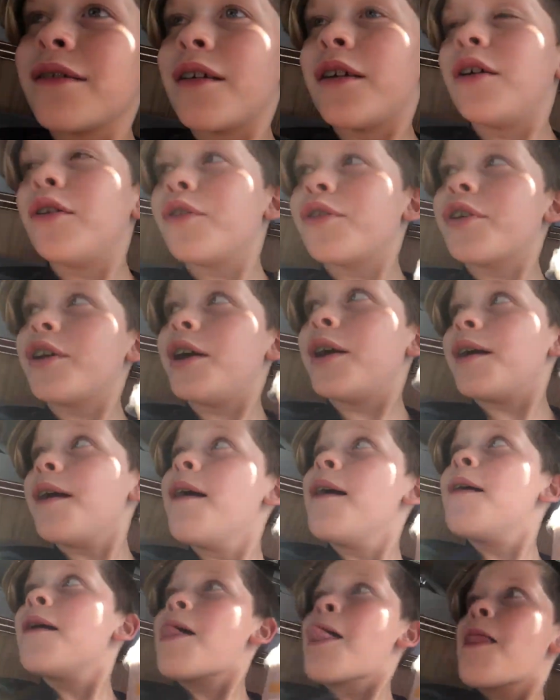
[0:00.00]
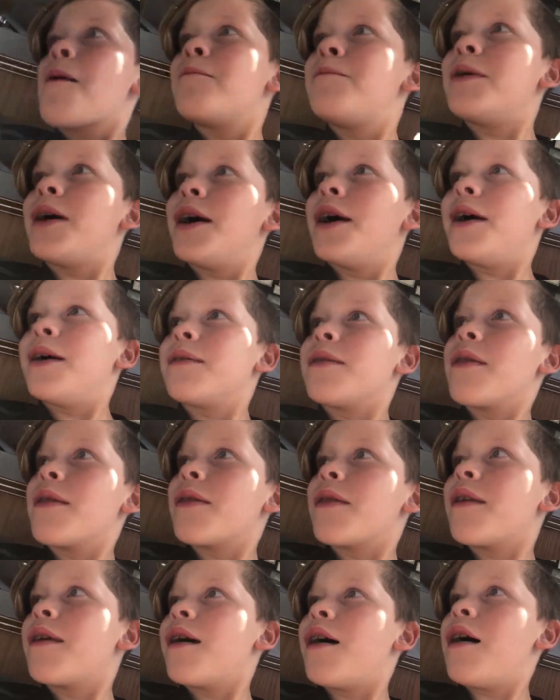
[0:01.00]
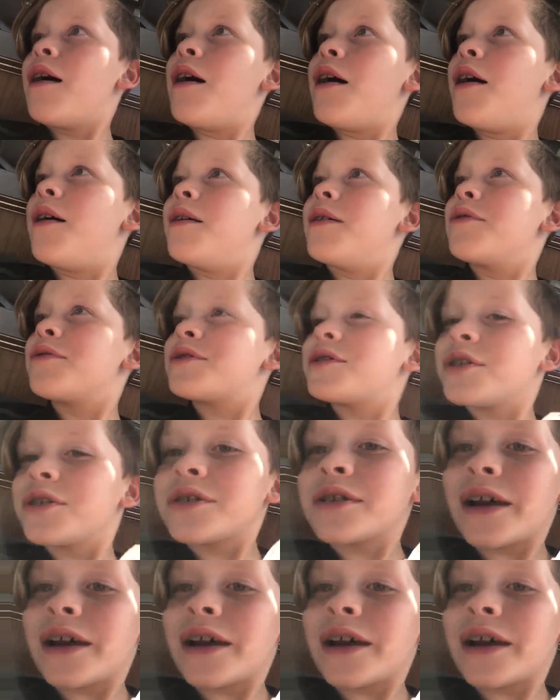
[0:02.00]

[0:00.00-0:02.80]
little thing, but it was just